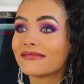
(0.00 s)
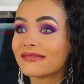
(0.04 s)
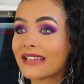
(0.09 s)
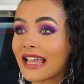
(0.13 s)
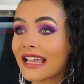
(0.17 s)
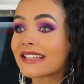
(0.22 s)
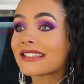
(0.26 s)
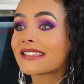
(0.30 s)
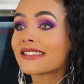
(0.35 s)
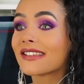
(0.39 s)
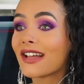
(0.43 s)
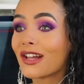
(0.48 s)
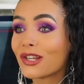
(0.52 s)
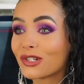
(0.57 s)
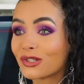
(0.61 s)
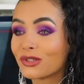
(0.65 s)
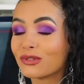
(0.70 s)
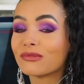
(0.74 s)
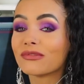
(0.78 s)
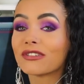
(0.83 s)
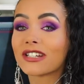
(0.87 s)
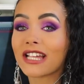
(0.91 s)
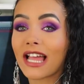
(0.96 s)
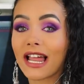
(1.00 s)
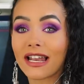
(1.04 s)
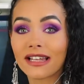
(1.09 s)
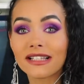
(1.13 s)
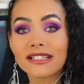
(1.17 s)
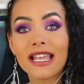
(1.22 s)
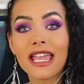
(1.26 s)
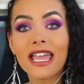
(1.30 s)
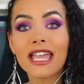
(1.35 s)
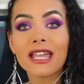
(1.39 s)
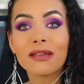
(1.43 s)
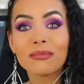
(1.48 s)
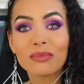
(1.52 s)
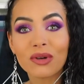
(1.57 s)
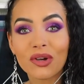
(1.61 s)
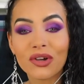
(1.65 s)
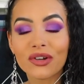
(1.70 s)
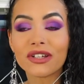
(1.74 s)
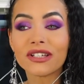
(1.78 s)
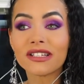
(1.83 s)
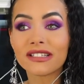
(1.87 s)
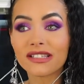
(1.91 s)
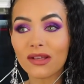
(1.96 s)
external reality
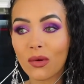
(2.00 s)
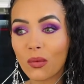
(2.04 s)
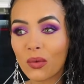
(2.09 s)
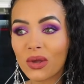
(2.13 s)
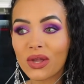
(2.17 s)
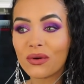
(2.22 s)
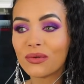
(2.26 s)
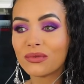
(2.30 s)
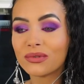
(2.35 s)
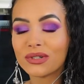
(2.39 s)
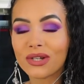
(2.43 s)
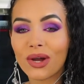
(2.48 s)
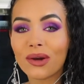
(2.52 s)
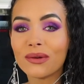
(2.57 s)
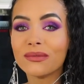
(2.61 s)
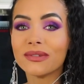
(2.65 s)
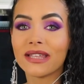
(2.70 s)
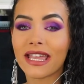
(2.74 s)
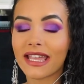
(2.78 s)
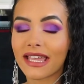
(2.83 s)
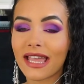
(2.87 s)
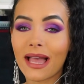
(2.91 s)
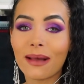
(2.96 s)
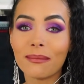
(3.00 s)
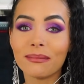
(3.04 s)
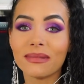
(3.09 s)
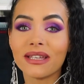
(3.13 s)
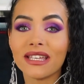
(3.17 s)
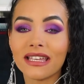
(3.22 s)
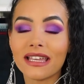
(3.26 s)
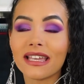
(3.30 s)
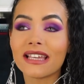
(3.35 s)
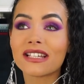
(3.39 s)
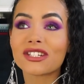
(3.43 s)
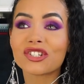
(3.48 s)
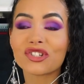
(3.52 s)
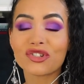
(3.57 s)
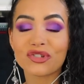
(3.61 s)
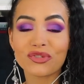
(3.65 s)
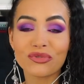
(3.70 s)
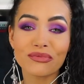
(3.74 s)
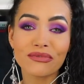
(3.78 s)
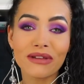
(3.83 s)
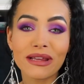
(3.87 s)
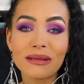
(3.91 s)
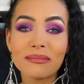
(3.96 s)
because we all know that it can be
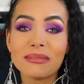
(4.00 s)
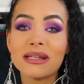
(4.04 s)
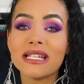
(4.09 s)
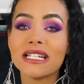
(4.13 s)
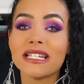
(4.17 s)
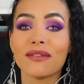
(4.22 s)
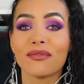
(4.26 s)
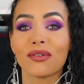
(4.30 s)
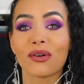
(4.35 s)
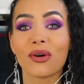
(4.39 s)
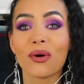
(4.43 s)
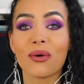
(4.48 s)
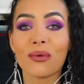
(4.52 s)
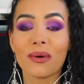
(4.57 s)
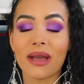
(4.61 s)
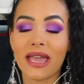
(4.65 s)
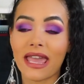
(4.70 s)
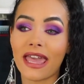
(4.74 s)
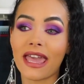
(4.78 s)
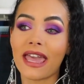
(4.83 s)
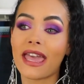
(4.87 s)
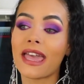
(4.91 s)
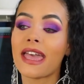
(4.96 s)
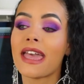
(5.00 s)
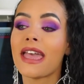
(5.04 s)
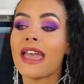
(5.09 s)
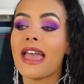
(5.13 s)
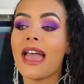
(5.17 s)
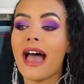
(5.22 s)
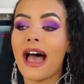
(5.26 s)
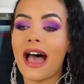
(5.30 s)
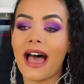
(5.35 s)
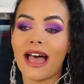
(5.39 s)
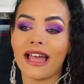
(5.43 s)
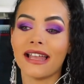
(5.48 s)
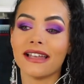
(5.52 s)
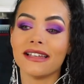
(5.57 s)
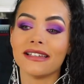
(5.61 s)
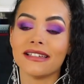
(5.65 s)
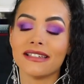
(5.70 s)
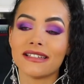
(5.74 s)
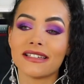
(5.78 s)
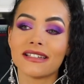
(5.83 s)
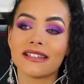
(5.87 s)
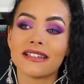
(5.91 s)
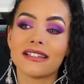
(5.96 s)
extremely difficult here
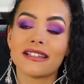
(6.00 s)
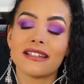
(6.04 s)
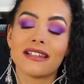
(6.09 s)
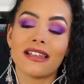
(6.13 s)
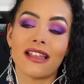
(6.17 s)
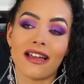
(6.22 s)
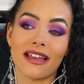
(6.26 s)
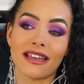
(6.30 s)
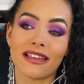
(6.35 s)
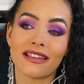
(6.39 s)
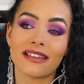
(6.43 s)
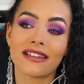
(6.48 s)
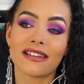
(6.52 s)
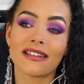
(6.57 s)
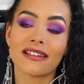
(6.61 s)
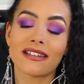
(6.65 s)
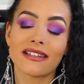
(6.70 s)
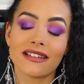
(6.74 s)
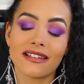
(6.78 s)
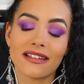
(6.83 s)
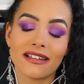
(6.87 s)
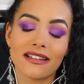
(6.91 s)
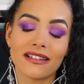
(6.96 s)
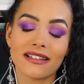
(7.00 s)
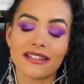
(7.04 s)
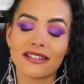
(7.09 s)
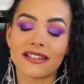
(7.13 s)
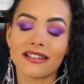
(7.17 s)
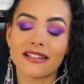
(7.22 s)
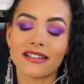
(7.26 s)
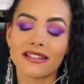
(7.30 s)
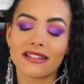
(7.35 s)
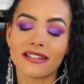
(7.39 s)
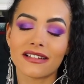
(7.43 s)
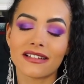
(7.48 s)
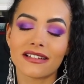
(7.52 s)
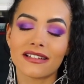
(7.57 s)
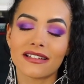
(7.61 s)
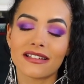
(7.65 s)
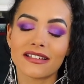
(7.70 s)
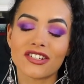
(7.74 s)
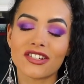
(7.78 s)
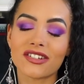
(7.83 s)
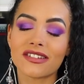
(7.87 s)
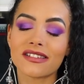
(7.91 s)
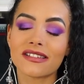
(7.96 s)
and like ugh,
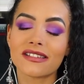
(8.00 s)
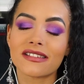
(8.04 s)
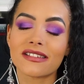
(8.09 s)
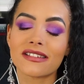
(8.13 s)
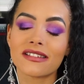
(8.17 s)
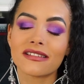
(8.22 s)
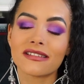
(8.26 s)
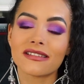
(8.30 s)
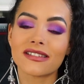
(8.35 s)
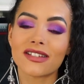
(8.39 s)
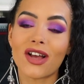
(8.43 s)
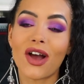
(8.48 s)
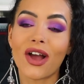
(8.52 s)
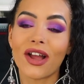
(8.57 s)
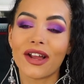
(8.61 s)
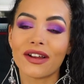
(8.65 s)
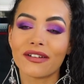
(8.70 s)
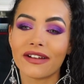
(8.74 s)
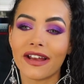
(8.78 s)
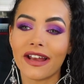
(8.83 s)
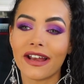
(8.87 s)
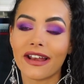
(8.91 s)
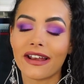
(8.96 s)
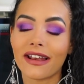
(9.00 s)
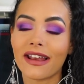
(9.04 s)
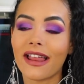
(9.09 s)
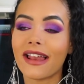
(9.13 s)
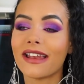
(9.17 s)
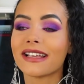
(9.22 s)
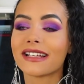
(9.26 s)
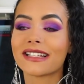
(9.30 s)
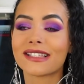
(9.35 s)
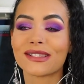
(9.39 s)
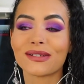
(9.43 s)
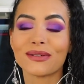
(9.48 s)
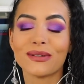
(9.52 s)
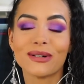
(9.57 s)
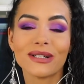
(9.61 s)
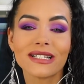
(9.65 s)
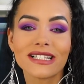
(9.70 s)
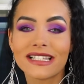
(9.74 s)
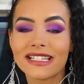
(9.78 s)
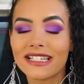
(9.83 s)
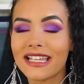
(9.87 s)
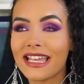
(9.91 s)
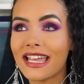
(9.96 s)
just tiring and
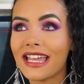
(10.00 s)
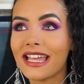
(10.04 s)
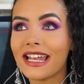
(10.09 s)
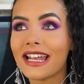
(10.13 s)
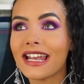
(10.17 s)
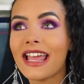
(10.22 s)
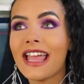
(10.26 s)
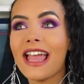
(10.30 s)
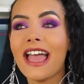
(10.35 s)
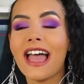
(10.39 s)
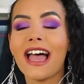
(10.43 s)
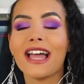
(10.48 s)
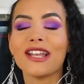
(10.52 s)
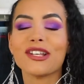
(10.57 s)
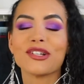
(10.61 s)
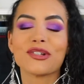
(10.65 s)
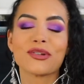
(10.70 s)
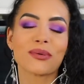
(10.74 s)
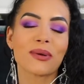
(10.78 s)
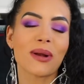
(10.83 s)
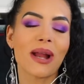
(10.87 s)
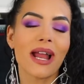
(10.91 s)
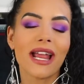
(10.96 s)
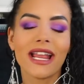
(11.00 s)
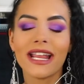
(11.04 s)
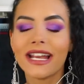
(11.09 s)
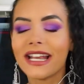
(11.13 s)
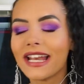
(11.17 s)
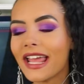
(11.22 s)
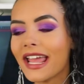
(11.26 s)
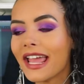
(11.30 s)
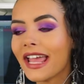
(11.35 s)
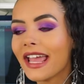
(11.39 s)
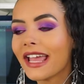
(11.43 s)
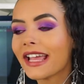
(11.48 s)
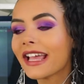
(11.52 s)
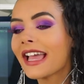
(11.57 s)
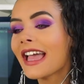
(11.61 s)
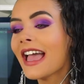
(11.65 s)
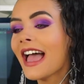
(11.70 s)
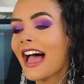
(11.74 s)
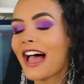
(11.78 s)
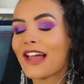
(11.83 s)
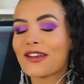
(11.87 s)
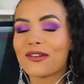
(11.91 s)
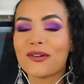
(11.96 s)
exhausting and draining
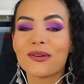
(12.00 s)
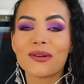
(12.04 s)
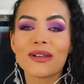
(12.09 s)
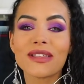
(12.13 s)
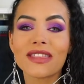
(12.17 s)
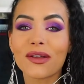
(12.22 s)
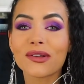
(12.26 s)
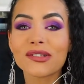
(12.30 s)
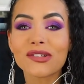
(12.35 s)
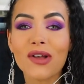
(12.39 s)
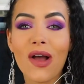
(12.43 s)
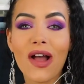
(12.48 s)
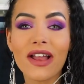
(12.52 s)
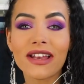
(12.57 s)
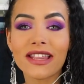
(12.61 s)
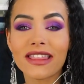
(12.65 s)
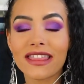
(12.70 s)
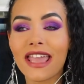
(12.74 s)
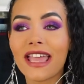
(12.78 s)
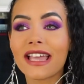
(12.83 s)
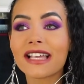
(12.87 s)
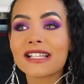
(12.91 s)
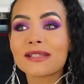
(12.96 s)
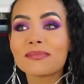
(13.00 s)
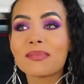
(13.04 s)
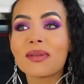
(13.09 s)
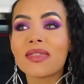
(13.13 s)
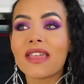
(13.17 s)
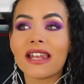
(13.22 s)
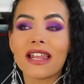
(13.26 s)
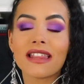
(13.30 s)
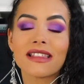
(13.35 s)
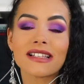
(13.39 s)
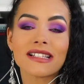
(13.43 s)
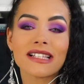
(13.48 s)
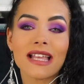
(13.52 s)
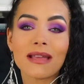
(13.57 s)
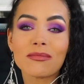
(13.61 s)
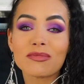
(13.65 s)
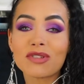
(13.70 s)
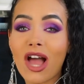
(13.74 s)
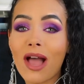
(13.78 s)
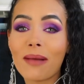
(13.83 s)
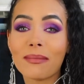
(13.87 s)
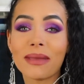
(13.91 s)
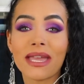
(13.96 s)
and all of those kind of things. But then at the same
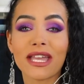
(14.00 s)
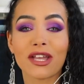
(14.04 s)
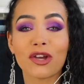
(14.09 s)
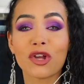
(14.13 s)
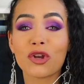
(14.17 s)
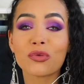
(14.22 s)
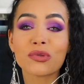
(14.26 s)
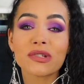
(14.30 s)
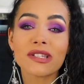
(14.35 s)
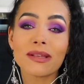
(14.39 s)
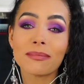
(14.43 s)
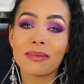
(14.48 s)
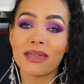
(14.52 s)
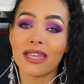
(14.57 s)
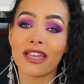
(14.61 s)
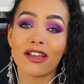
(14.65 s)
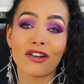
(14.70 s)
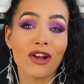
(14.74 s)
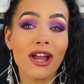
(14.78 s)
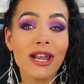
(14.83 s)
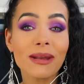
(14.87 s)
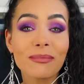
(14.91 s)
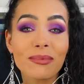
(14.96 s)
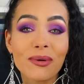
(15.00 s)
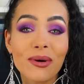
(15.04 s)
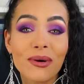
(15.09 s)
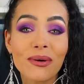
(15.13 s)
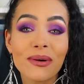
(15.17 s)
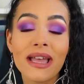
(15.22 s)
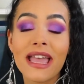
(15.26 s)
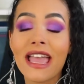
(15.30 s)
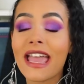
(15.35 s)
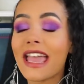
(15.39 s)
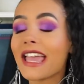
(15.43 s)
time, it can also be incredible.